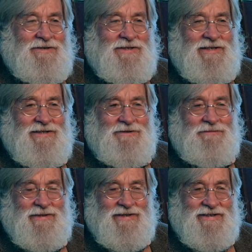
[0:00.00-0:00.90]
whatever,
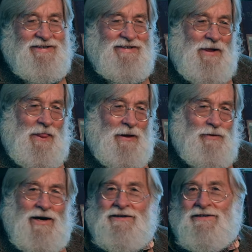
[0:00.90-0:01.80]
but
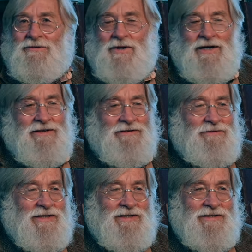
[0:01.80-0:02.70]
wildly, wildly,
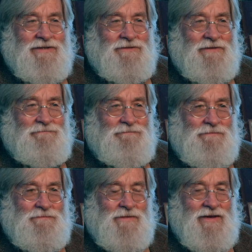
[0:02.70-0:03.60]
wildly different.
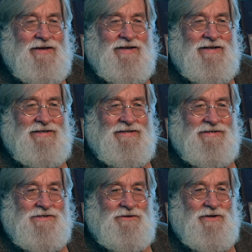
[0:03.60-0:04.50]

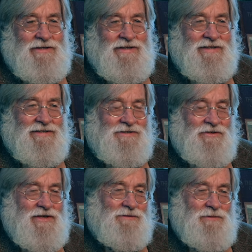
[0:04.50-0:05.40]
So what? Yeah. So
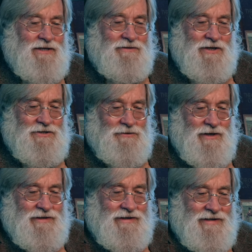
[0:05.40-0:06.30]
that's a big question.
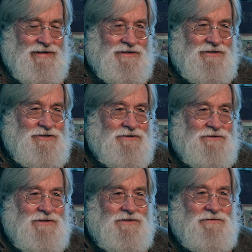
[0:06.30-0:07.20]
What in the heck can you
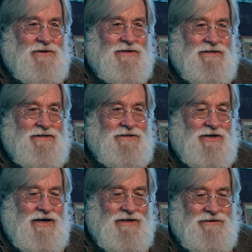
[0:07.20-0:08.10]
use these for? You
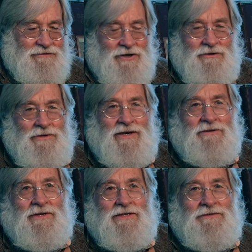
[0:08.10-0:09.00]
know, I don't go
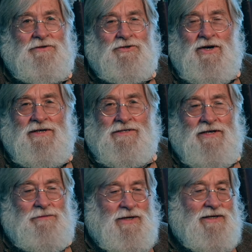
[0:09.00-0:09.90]
that way. If you're trying to
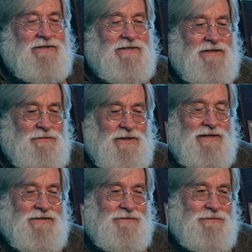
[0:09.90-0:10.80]
study painting, study paintings in